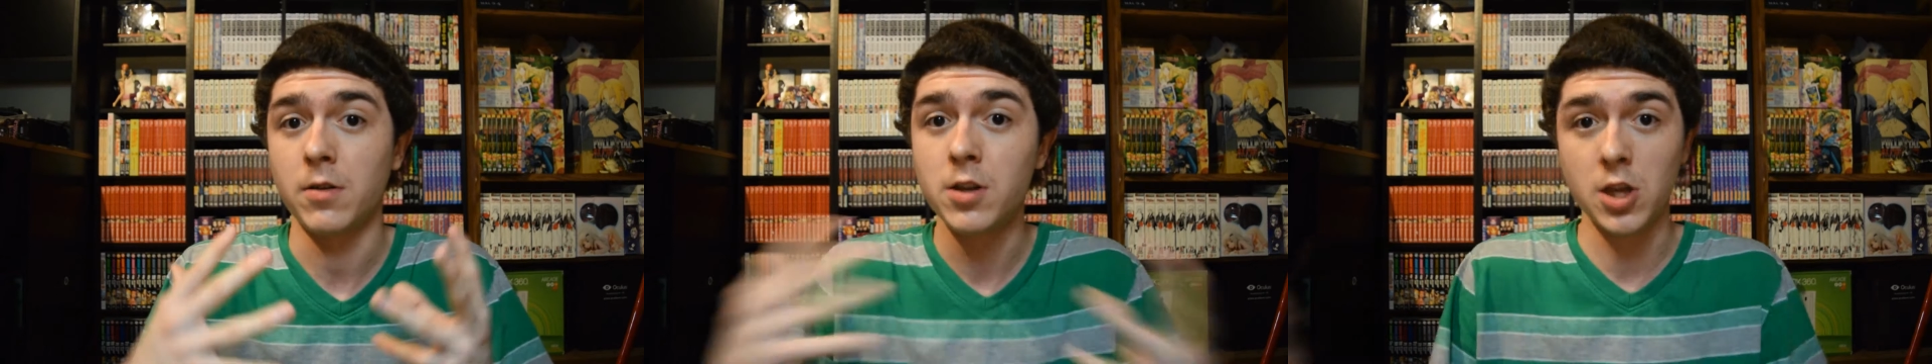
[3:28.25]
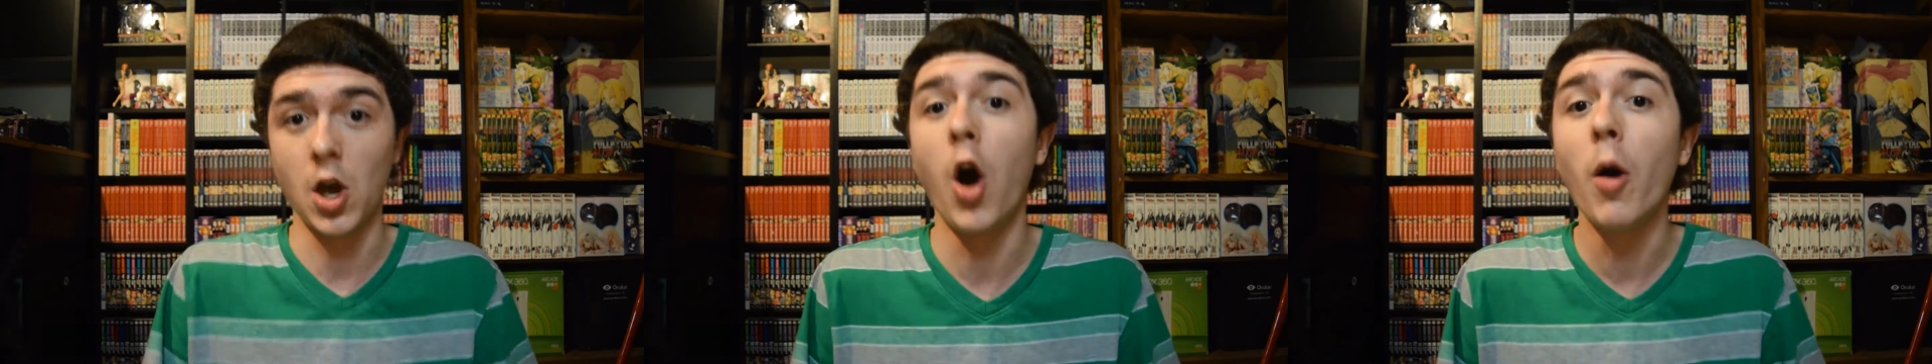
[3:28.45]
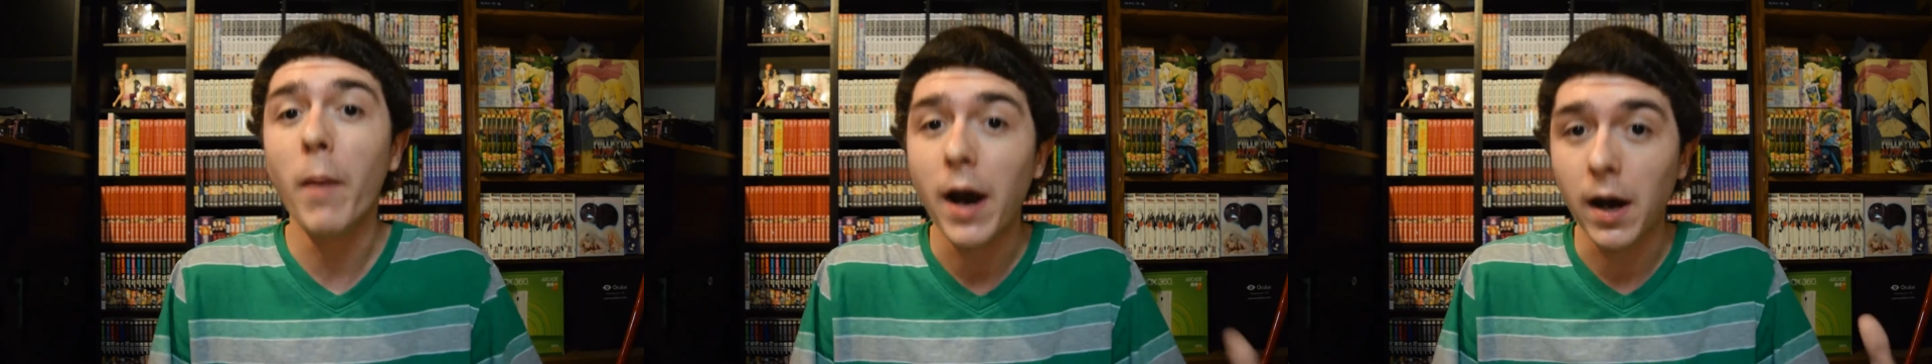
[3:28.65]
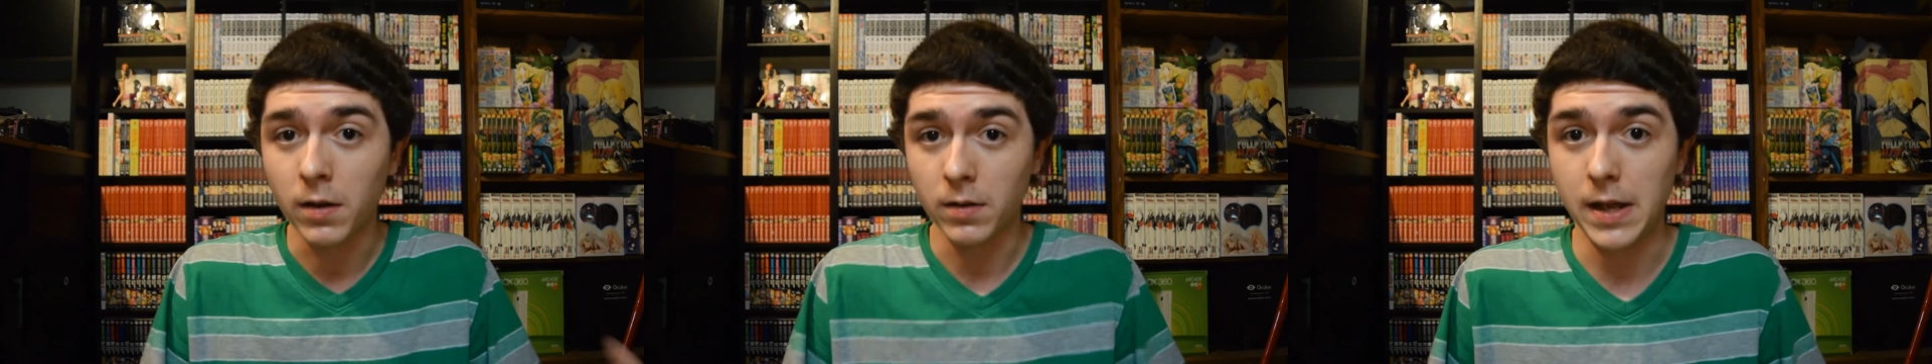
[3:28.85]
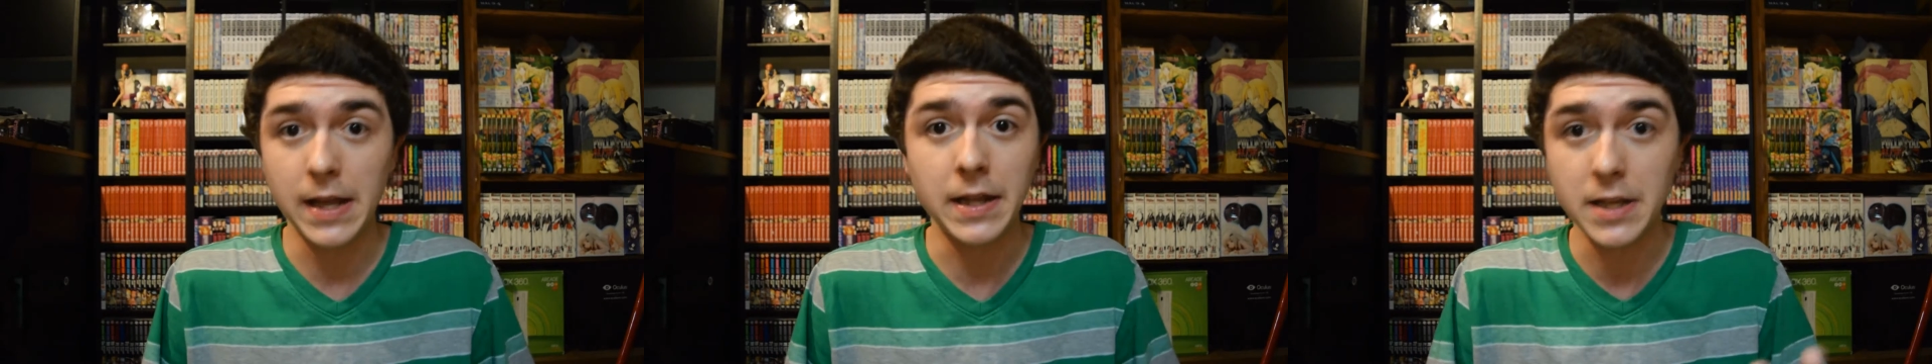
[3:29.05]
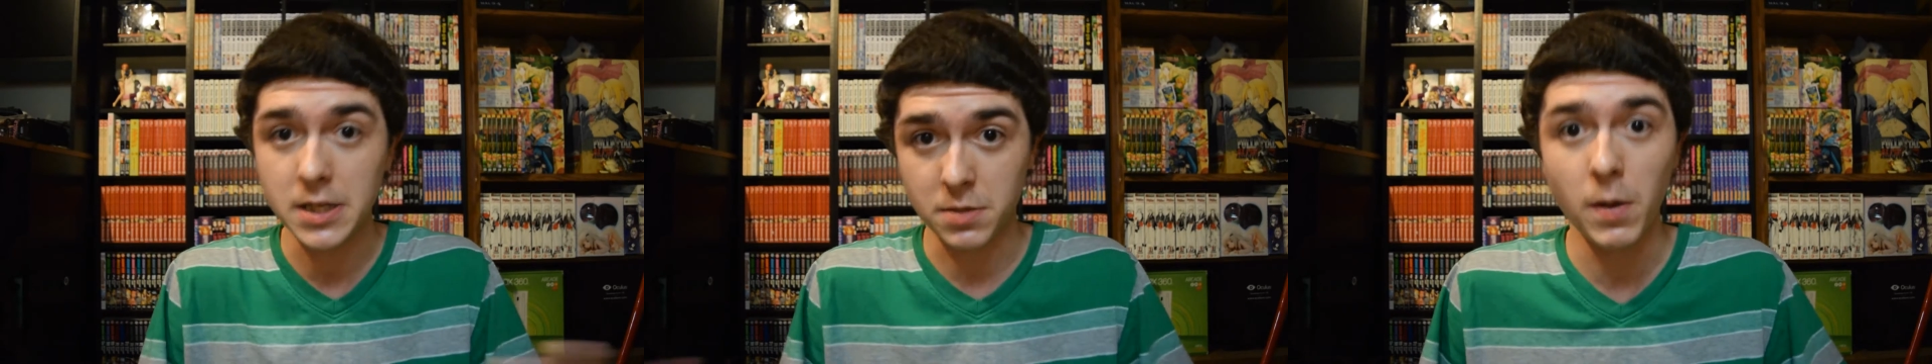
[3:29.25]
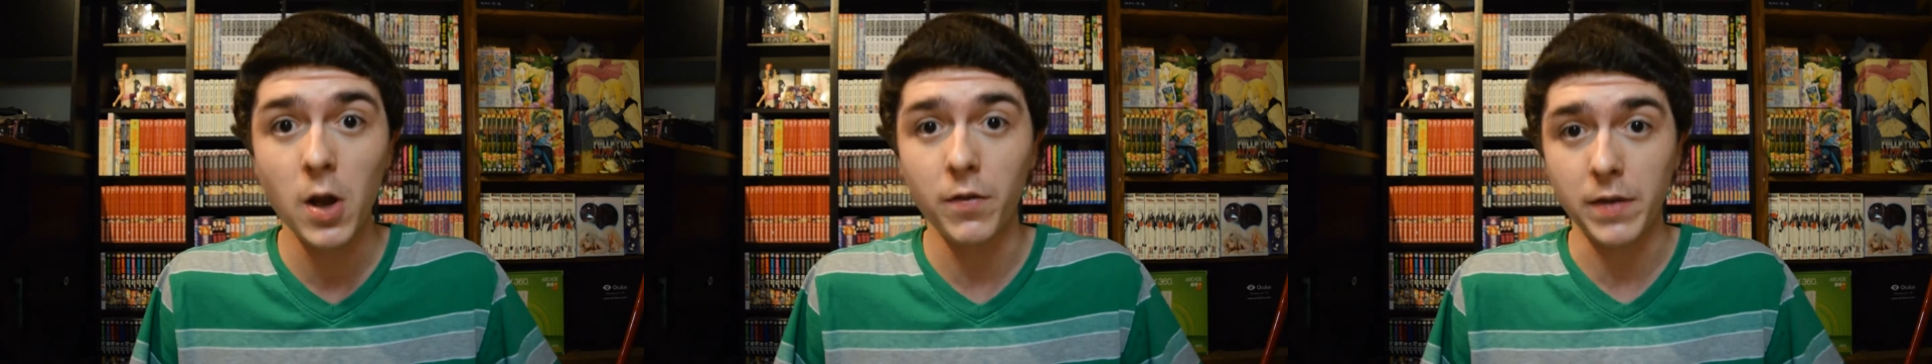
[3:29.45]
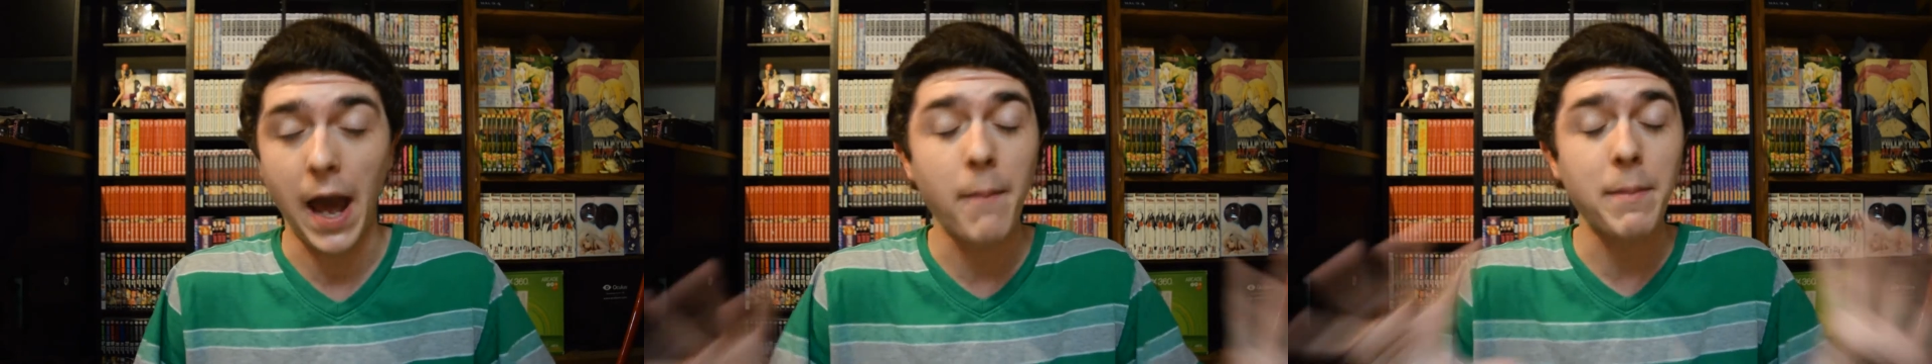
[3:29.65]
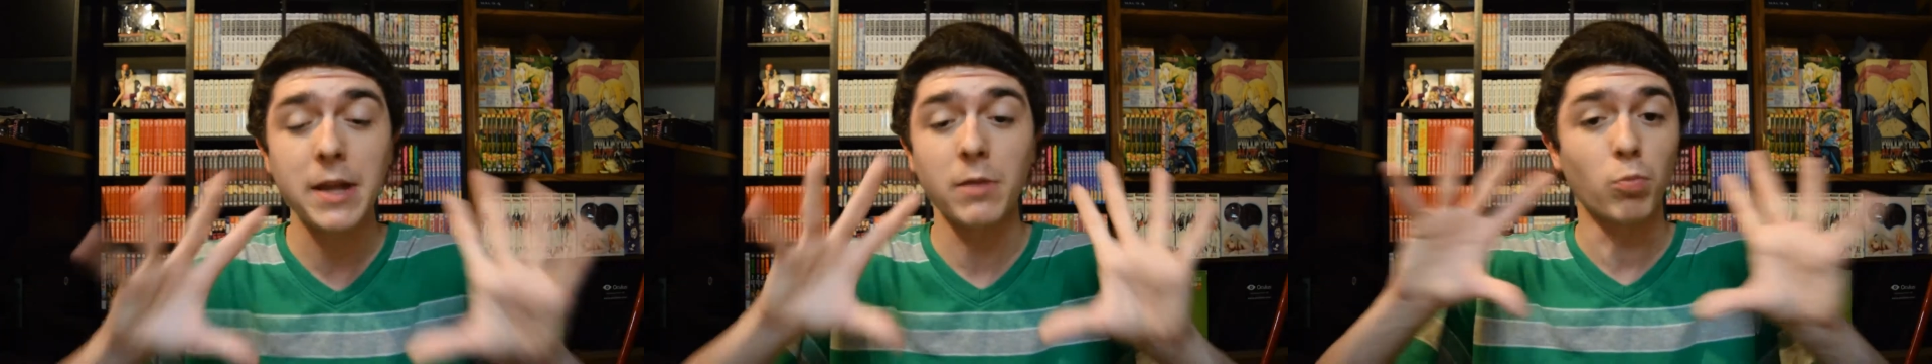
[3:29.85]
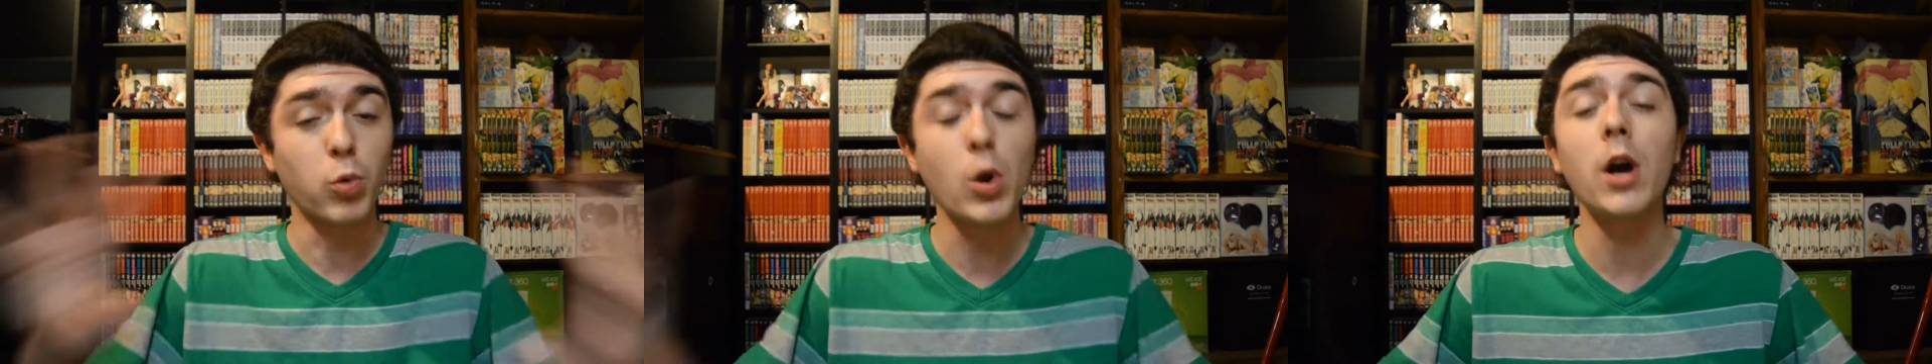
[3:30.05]
Kiyoma in this movie. I
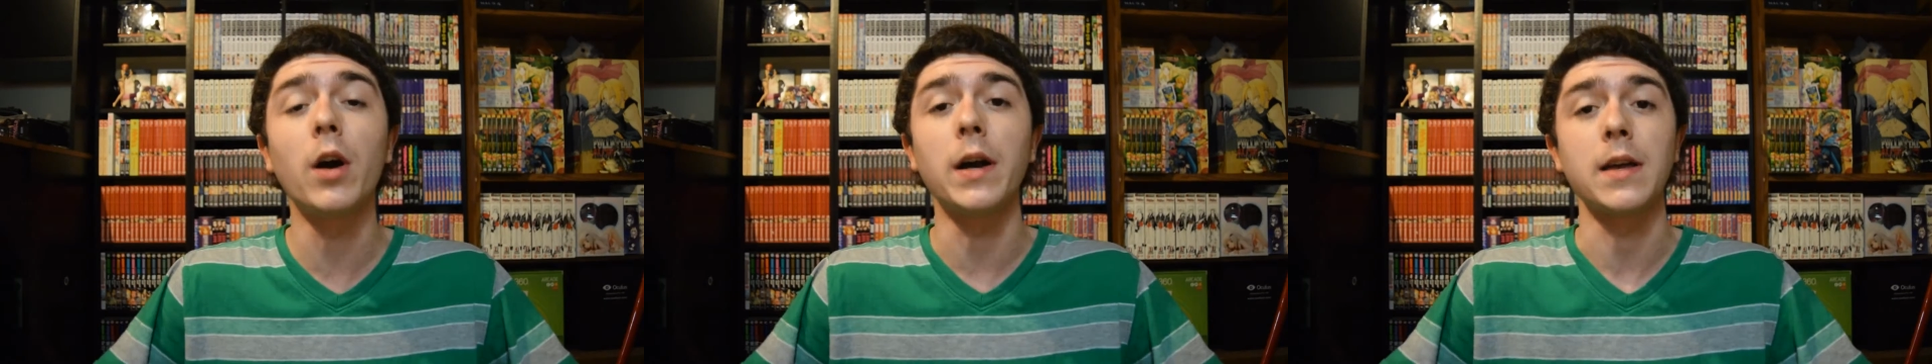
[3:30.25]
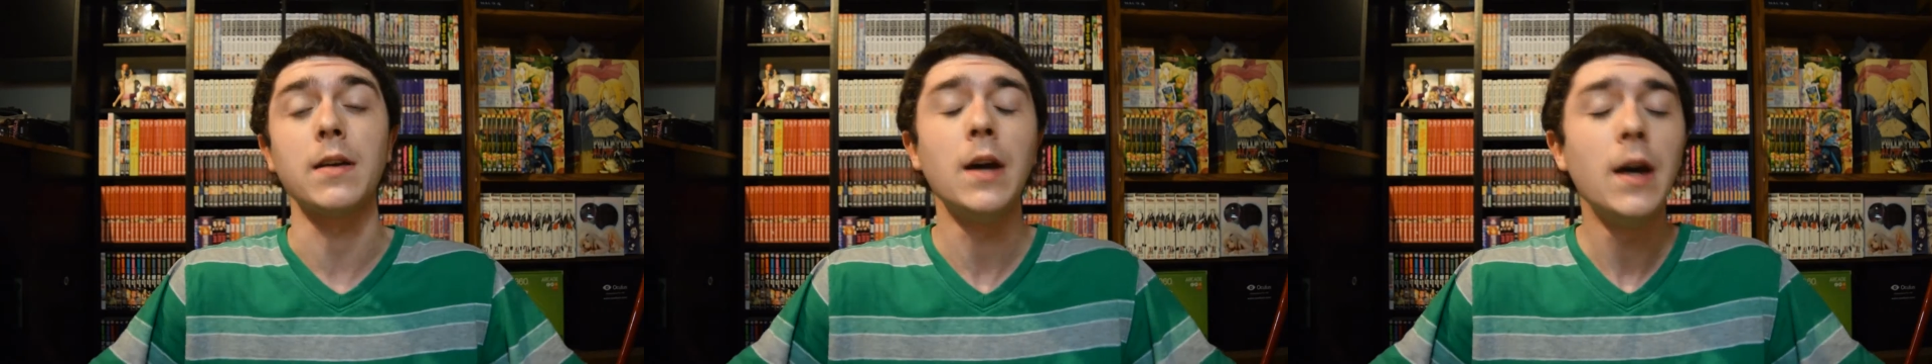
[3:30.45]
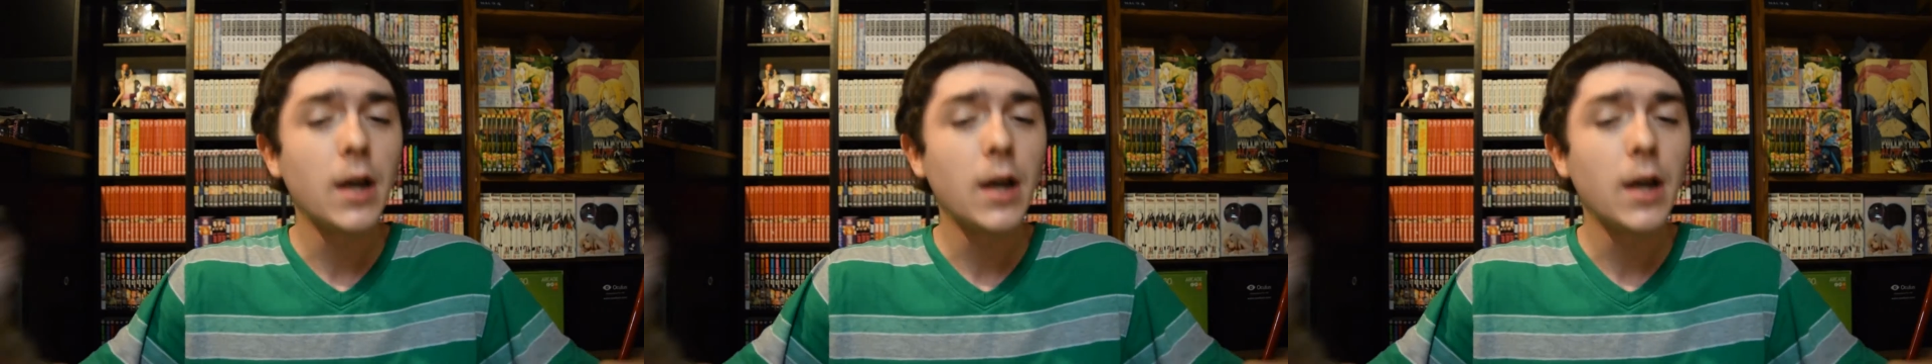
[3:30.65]
mean, really,